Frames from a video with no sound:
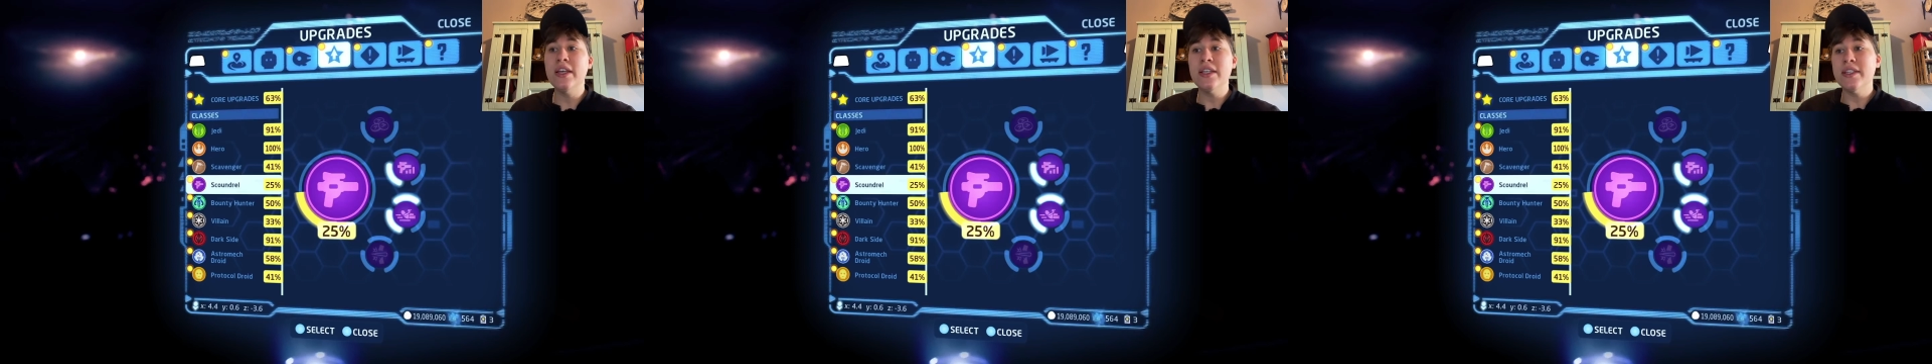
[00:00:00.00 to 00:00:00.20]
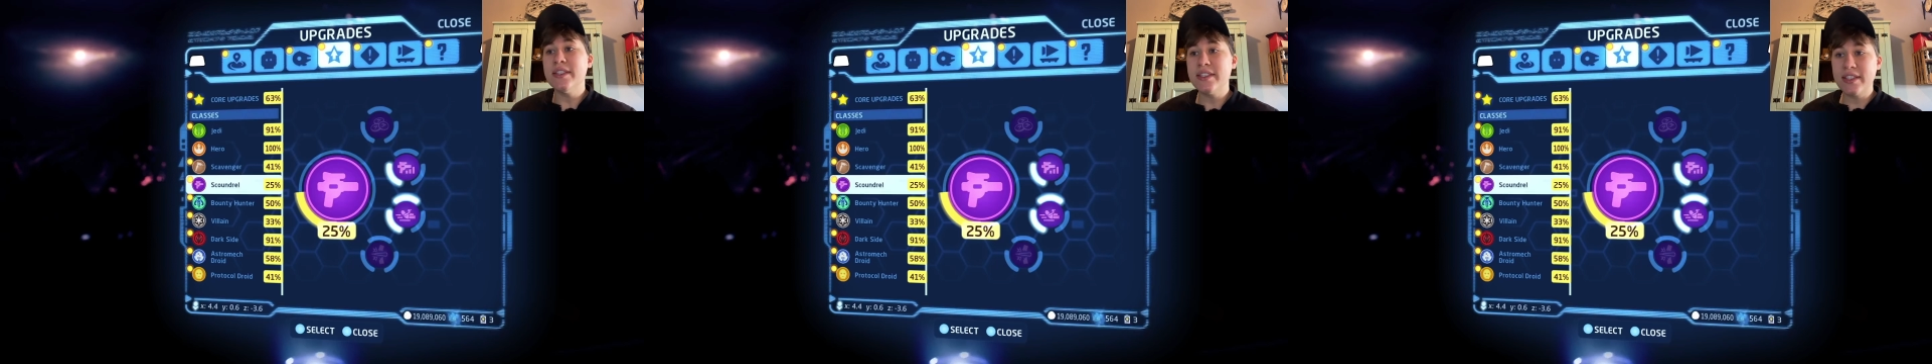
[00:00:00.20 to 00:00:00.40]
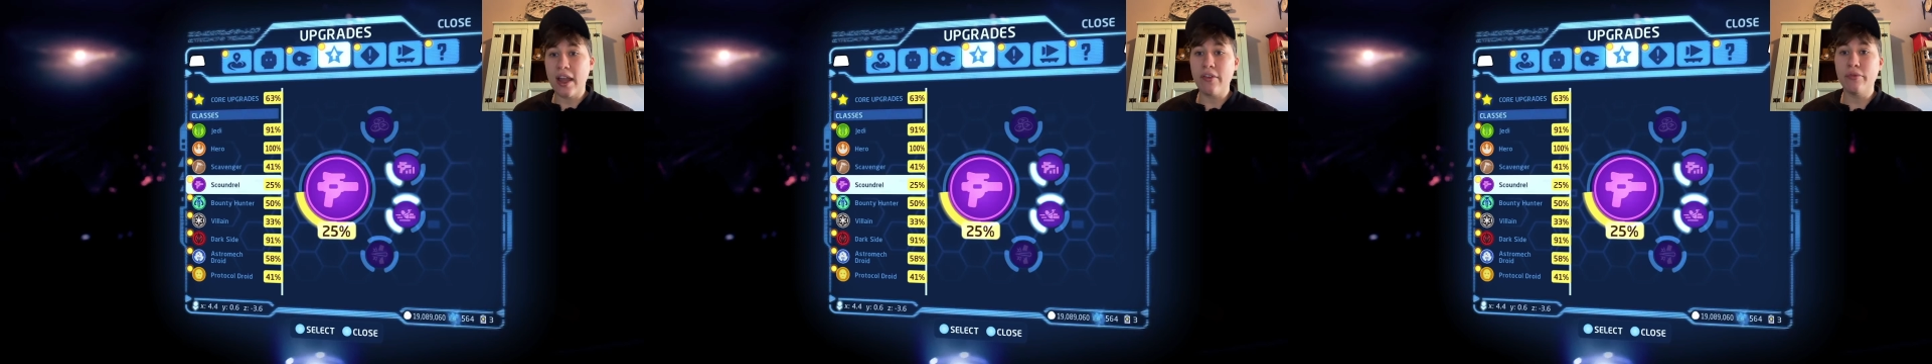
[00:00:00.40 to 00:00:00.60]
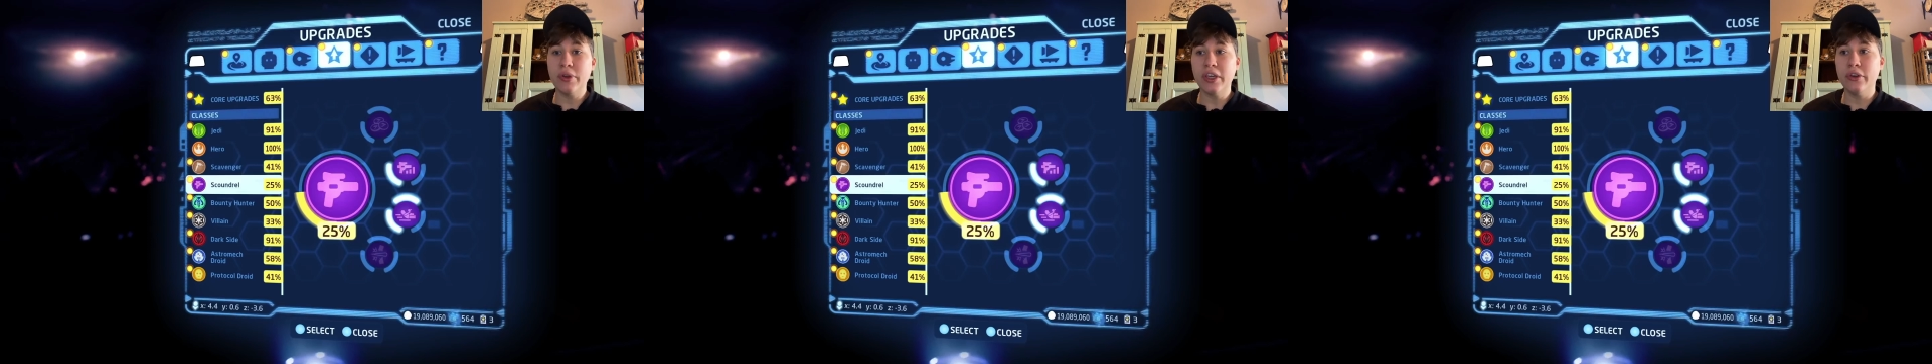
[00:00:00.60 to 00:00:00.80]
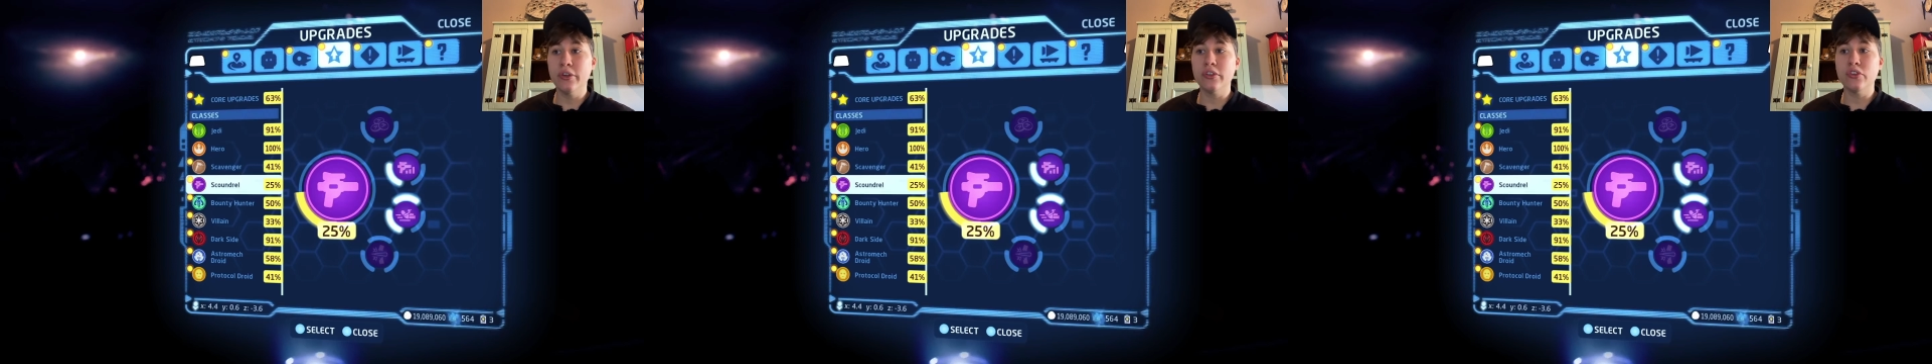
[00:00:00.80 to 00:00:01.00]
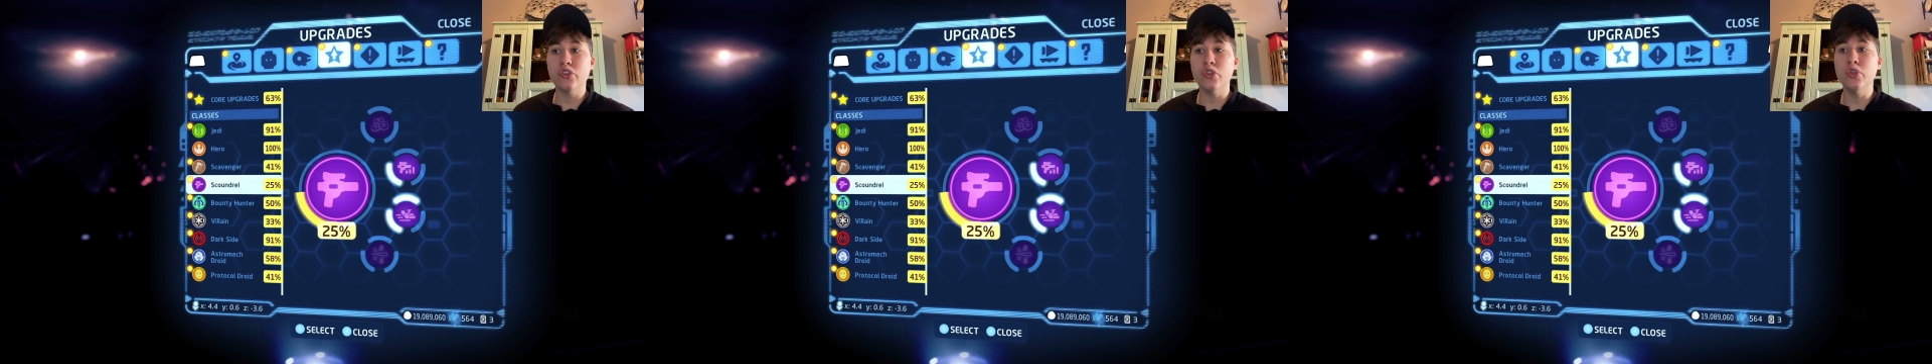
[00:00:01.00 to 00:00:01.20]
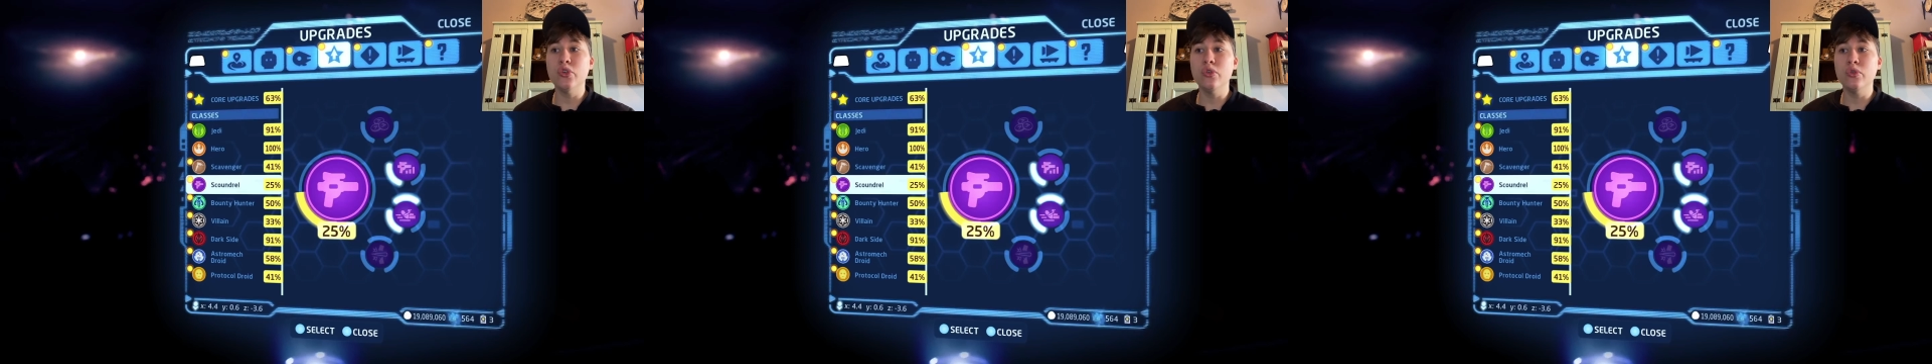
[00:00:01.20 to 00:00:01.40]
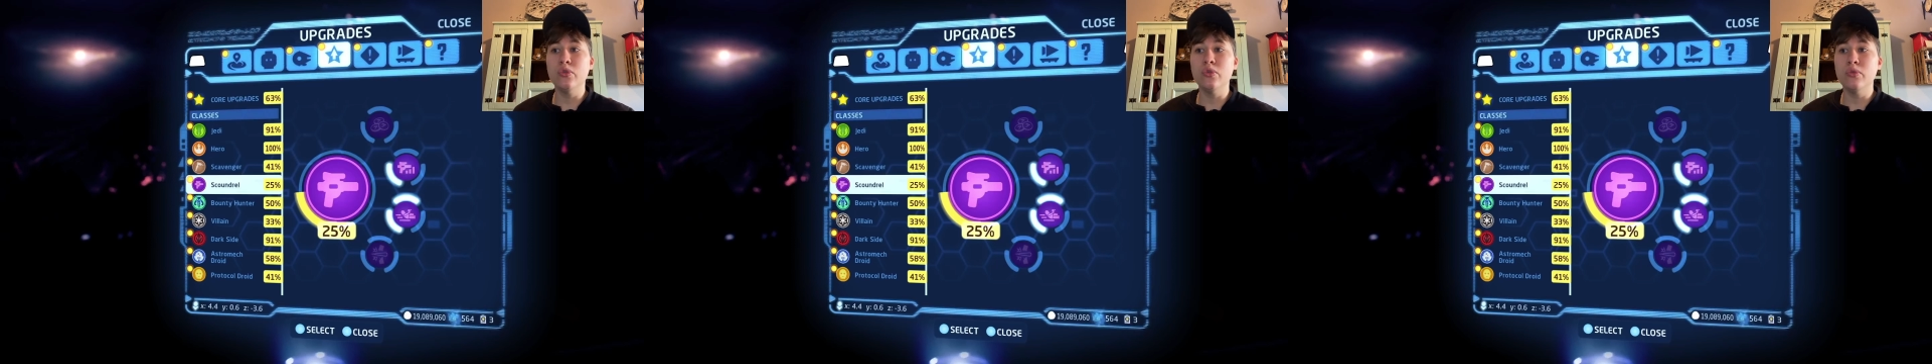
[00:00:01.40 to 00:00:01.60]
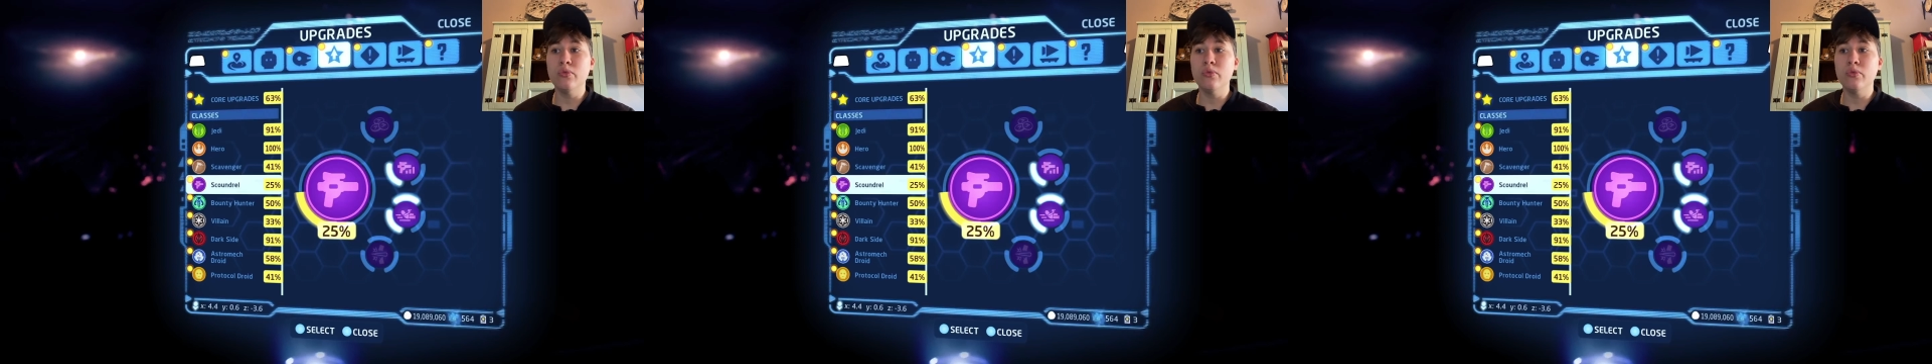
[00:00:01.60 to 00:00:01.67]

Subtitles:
stuff we couldn't do